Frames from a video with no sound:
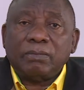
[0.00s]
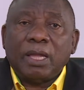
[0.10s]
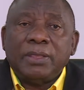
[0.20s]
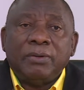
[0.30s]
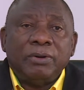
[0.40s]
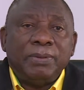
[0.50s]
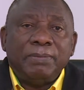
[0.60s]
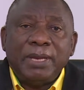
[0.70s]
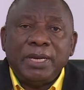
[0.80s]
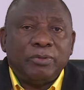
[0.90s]
There will be
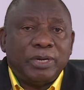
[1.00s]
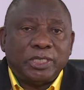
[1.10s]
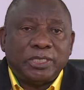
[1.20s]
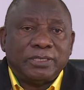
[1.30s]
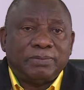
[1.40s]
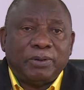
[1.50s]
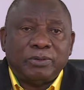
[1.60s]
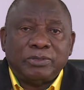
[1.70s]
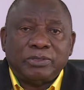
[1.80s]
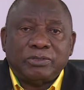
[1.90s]
many questions
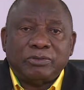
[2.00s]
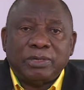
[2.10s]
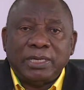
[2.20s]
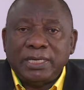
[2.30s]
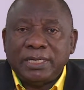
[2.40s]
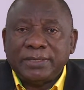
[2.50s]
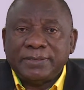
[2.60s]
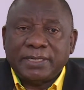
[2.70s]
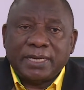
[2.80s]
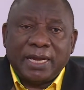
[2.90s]
posed to leaders
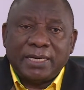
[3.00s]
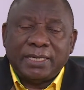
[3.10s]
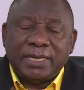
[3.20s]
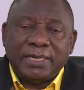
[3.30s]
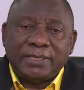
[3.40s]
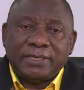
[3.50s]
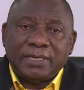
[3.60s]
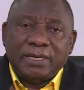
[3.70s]
and candidates